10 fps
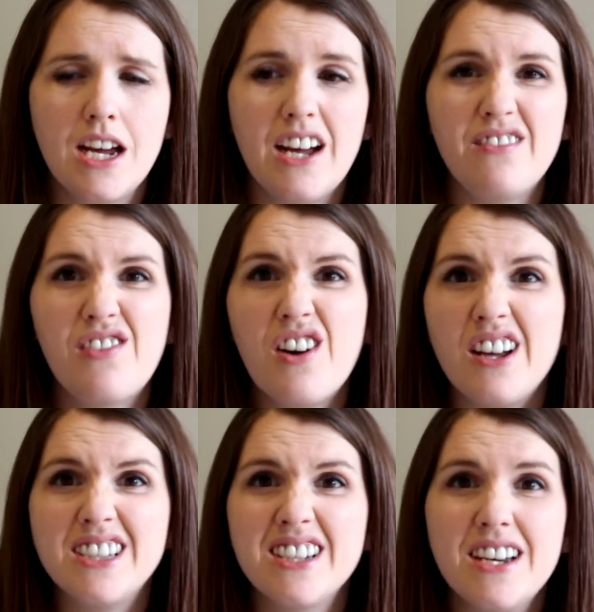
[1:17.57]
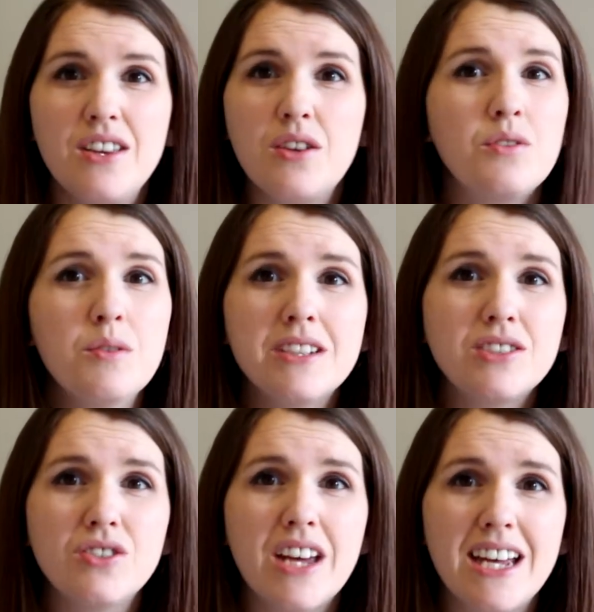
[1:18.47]
And for us, the only way
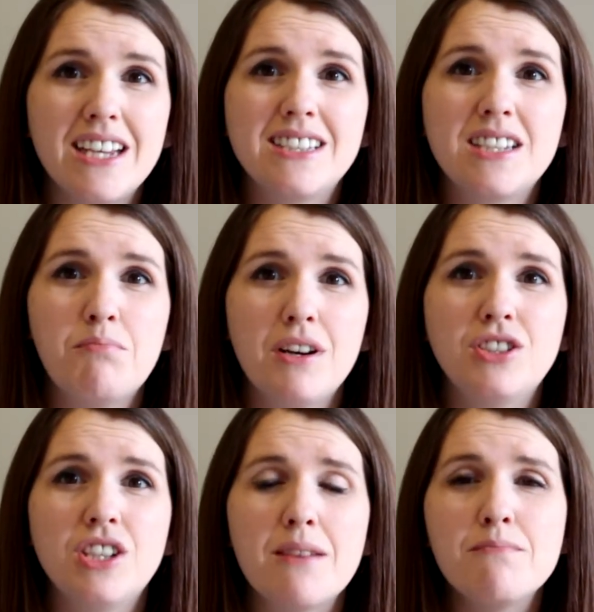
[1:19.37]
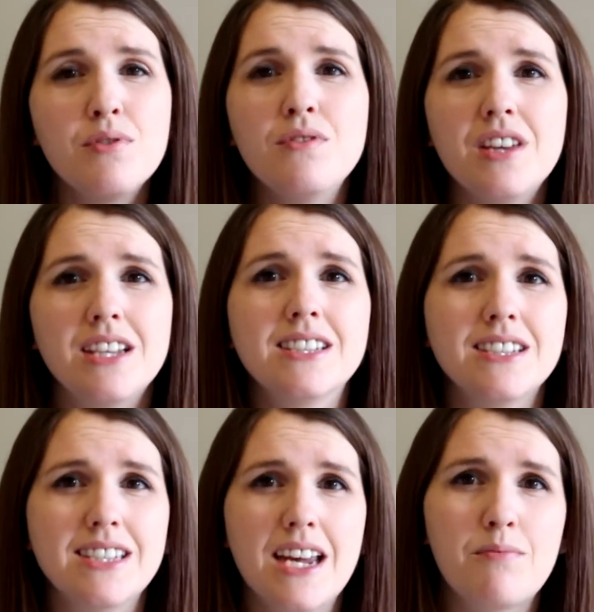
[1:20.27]
to do that is to budget and put things in
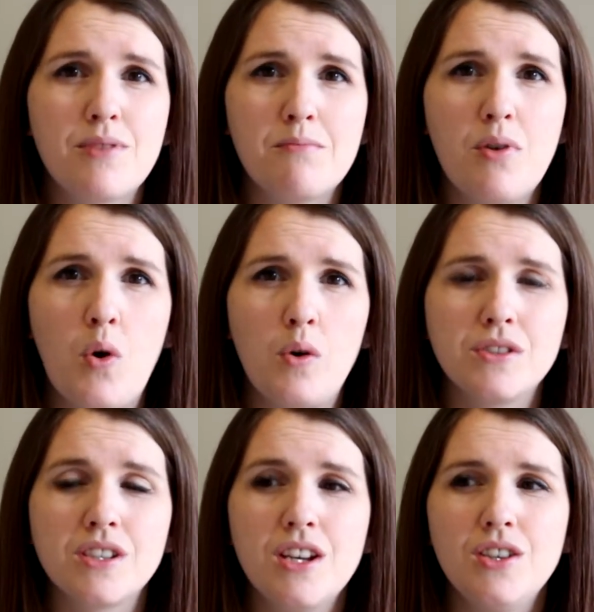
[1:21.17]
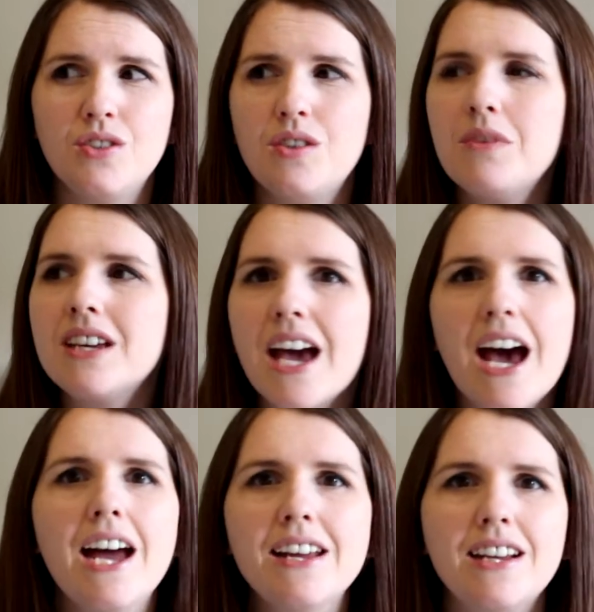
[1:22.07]
separate pots so that we
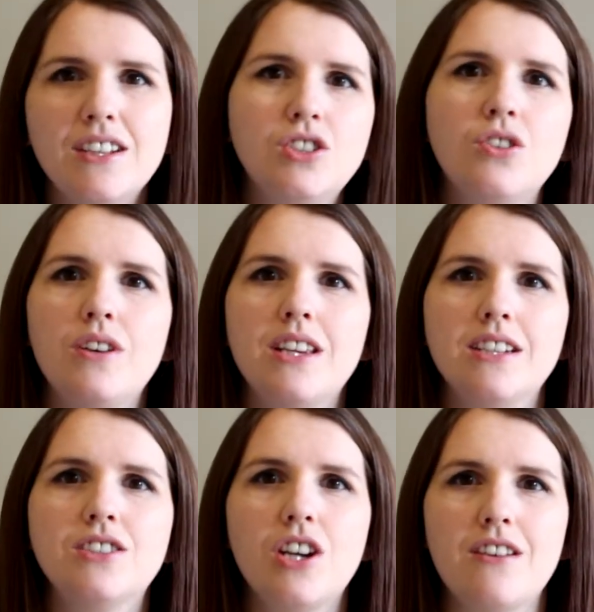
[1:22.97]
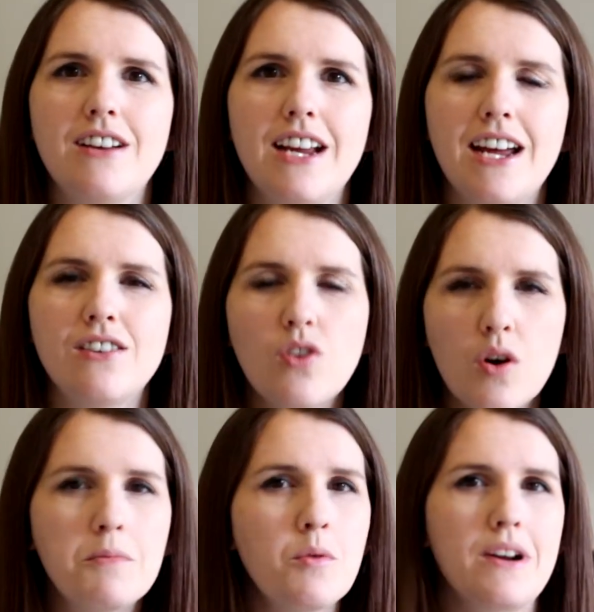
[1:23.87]
can enjoy this journey and
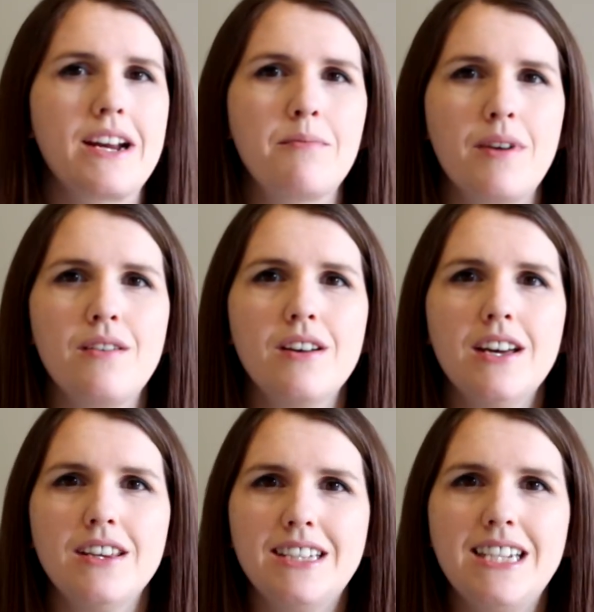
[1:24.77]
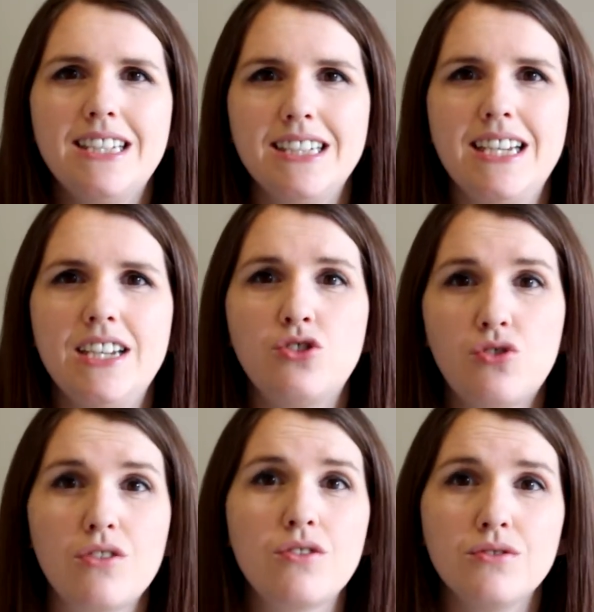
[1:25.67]
not be worrying about the day-to-day
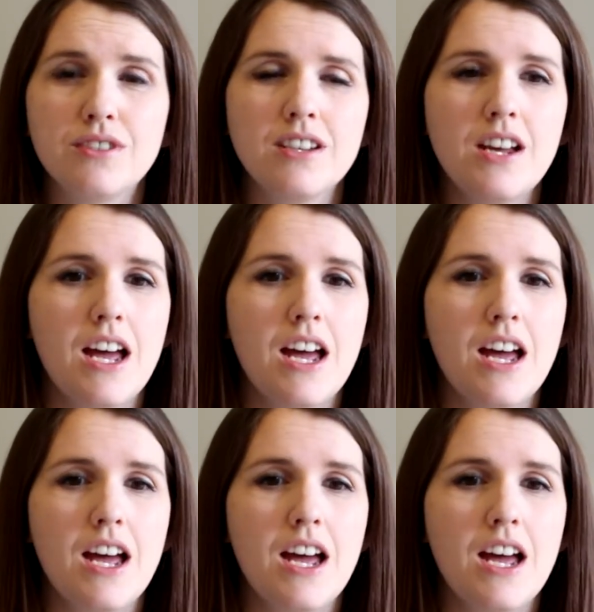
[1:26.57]
struggles.